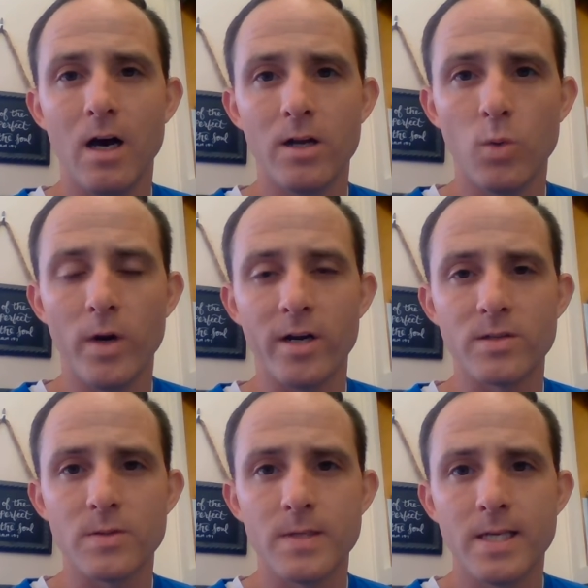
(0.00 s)

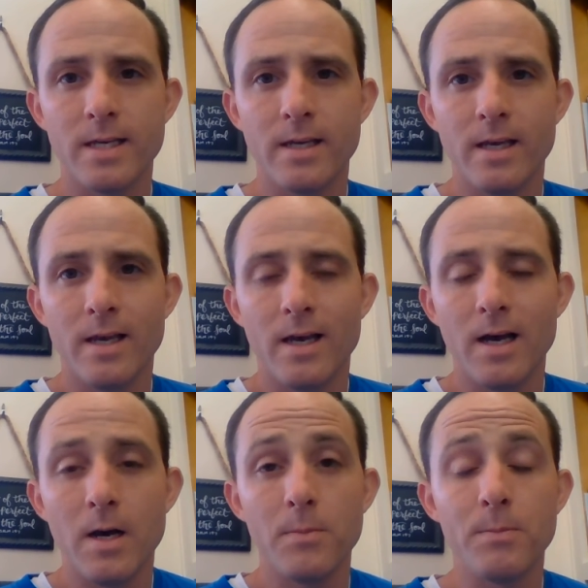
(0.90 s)
unawares.
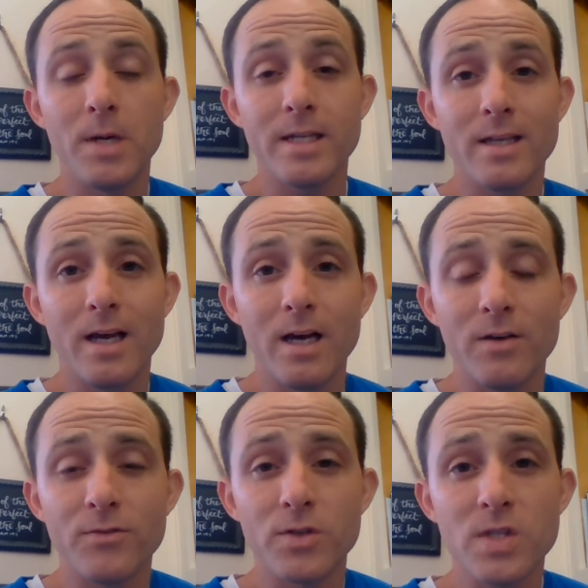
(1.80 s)
But
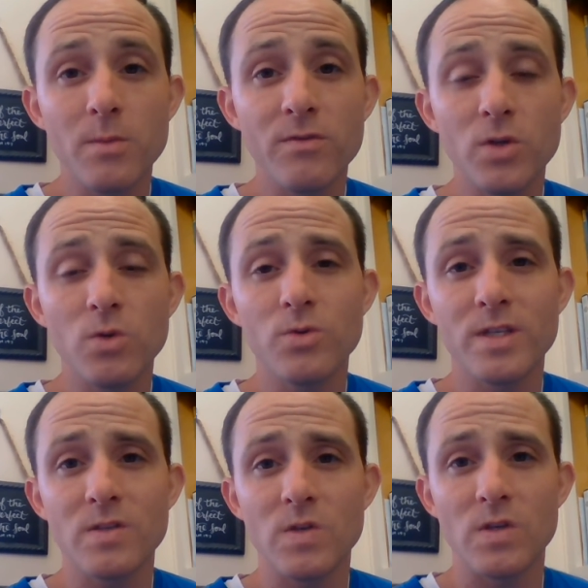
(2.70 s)
for some of you,
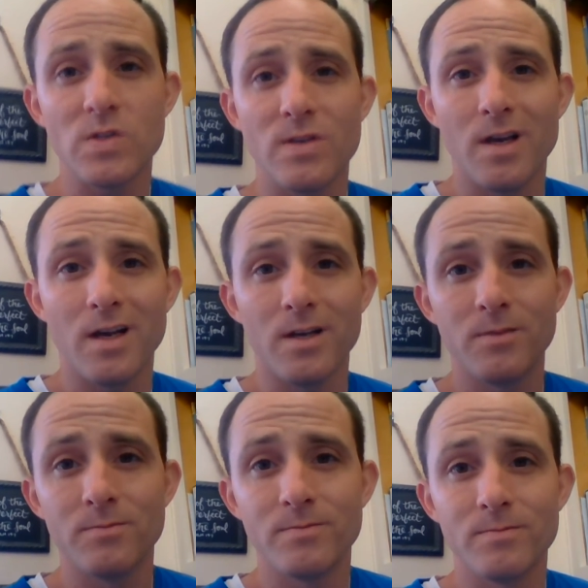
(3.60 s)
this is
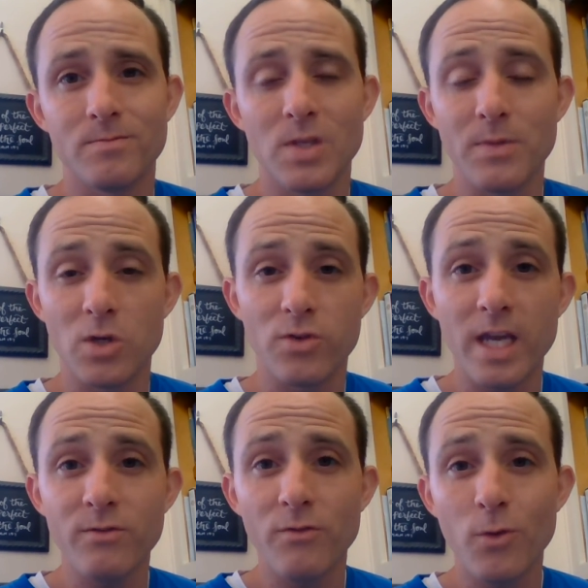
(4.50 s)
something you're
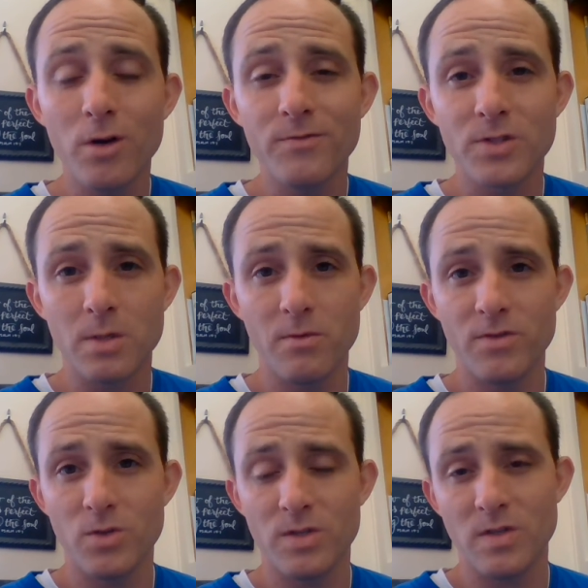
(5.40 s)
thankful for. For some
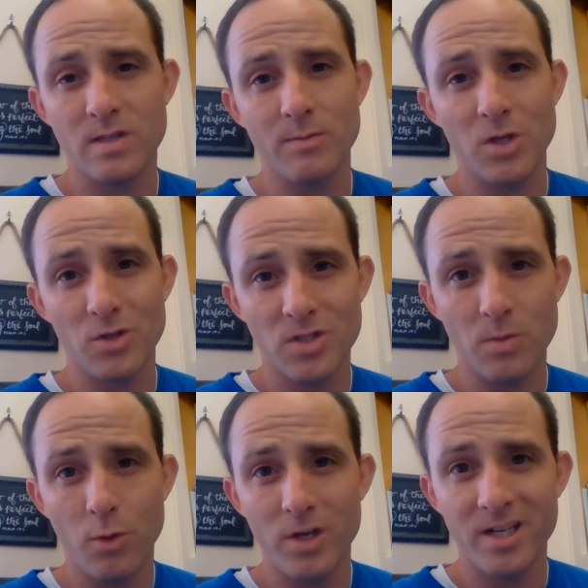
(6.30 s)
of you, this is something you're
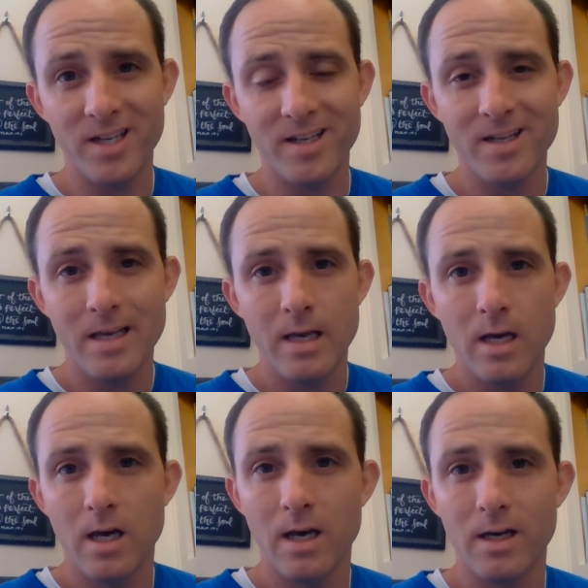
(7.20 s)
disappointed in.
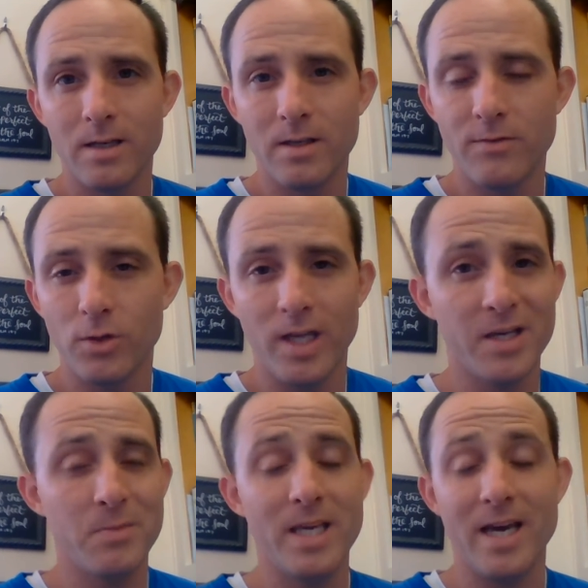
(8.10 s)
If you're
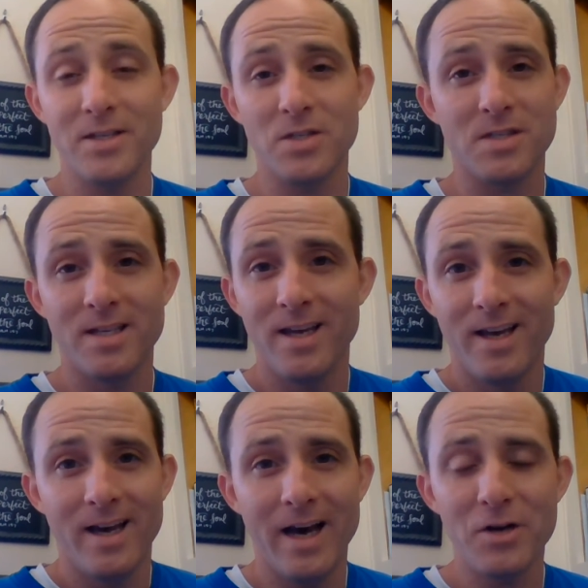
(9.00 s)
like me, I
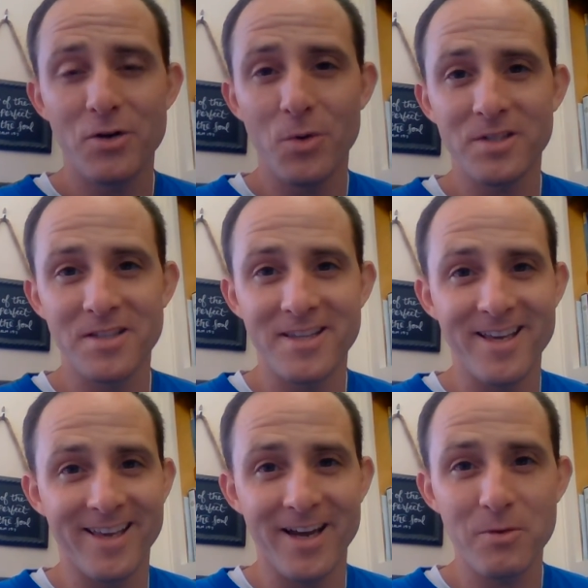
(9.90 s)
don't know what to
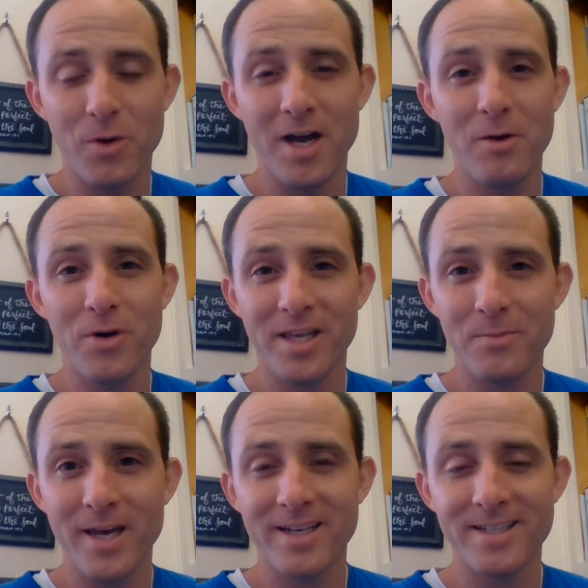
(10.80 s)
think. I want to
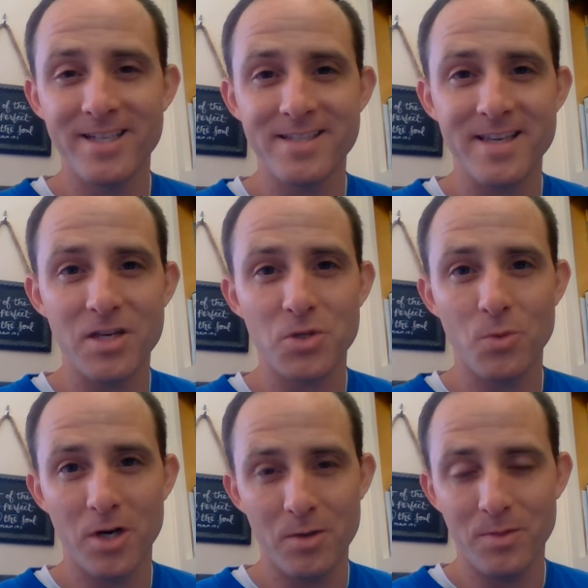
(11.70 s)
get back into the
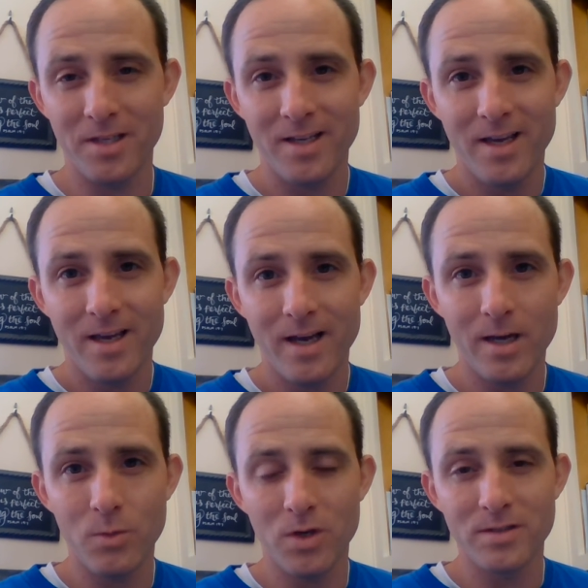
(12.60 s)
sanctuary, but
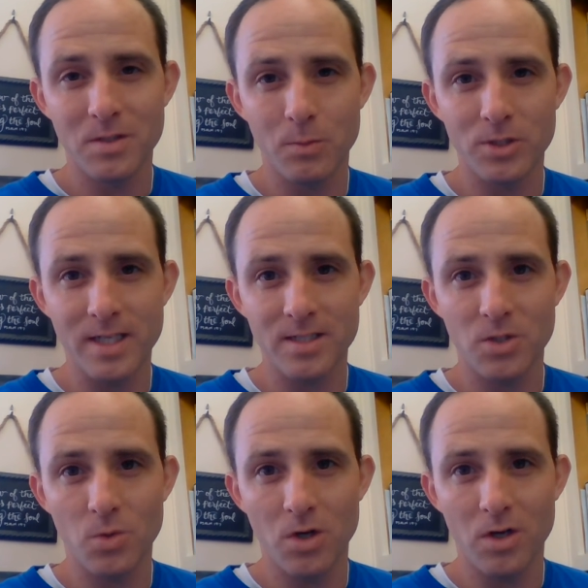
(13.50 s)
I want to
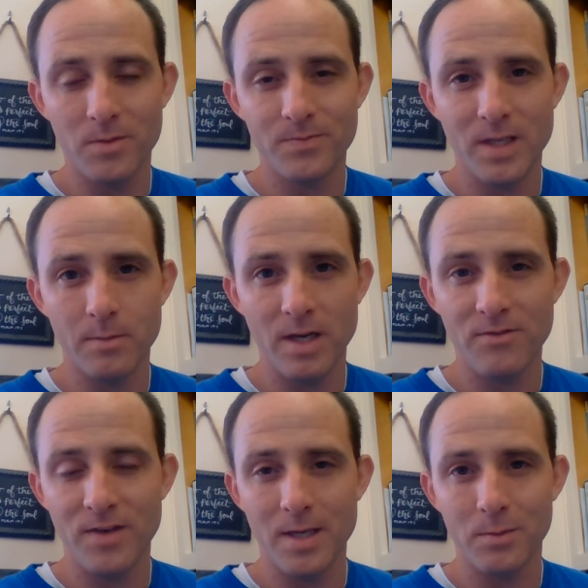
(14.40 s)
protect you all and
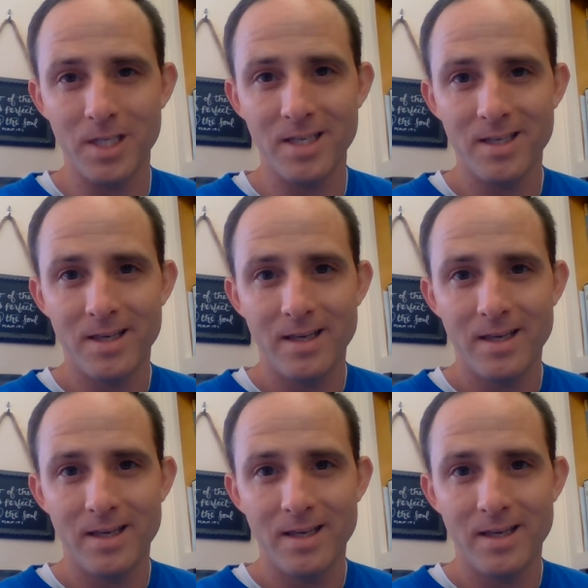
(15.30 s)
my family